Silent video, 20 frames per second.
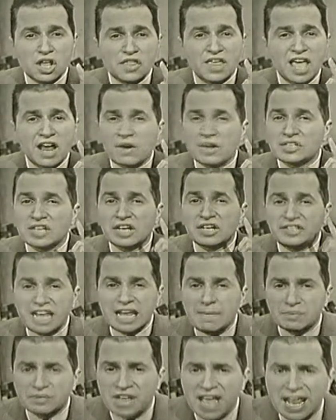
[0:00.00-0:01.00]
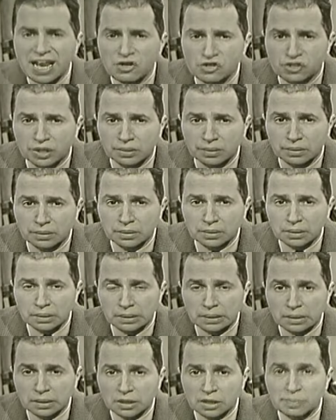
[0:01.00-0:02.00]
there is a deep tension
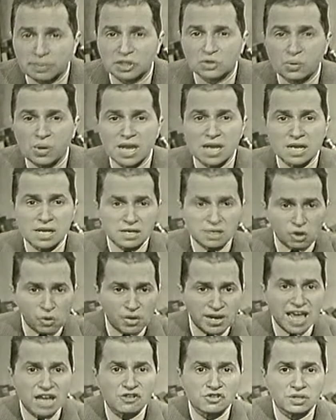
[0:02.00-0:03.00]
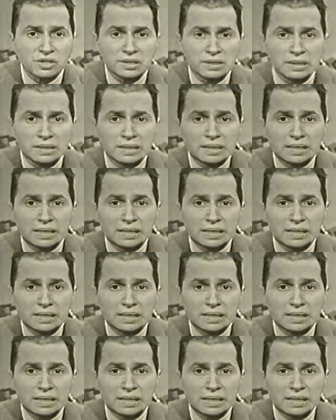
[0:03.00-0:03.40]
between creation